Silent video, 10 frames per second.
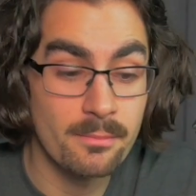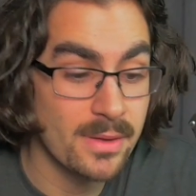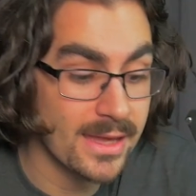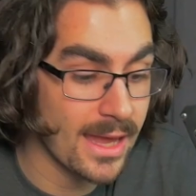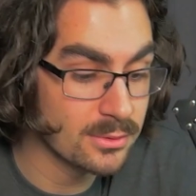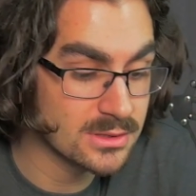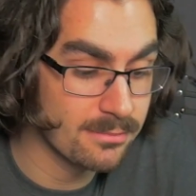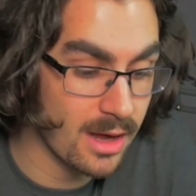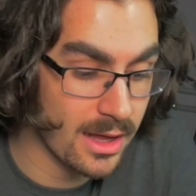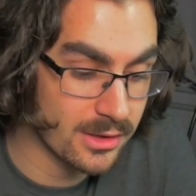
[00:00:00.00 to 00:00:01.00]
being able to
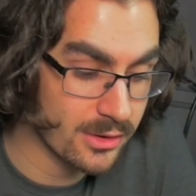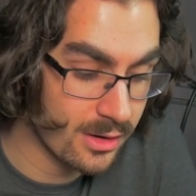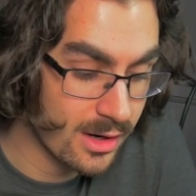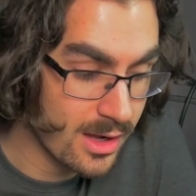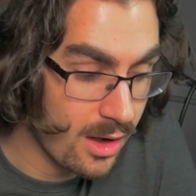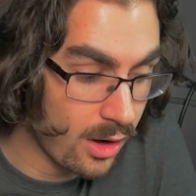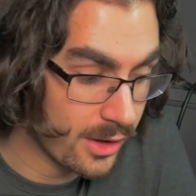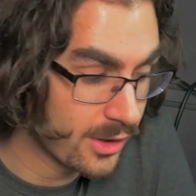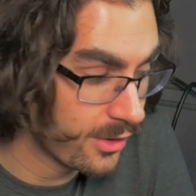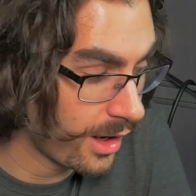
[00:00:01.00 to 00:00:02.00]
monitor
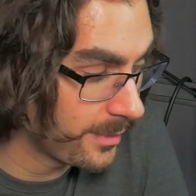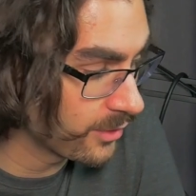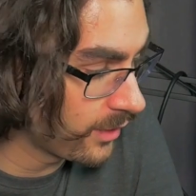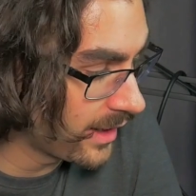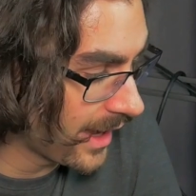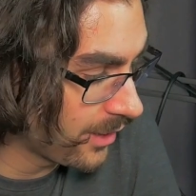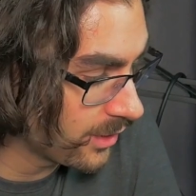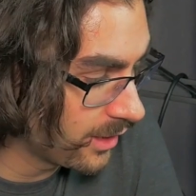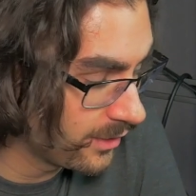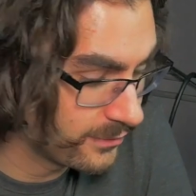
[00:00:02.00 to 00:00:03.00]
audio coming right out
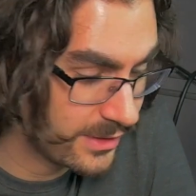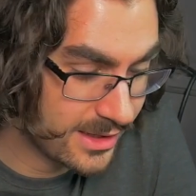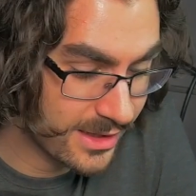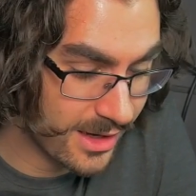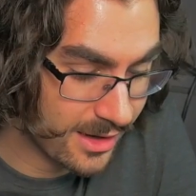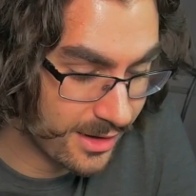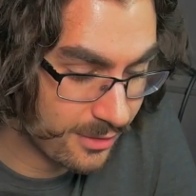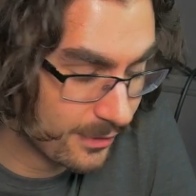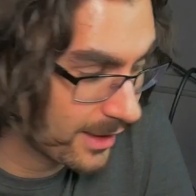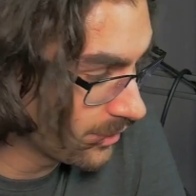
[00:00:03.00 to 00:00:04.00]
of
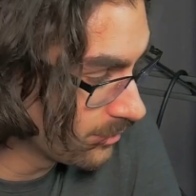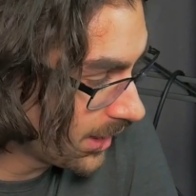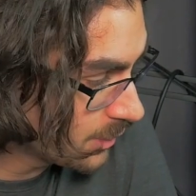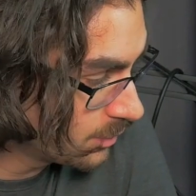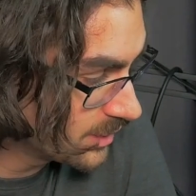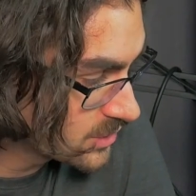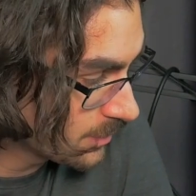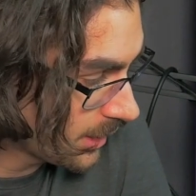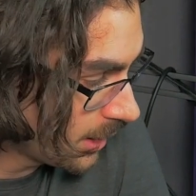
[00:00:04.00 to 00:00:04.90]
the mic would be super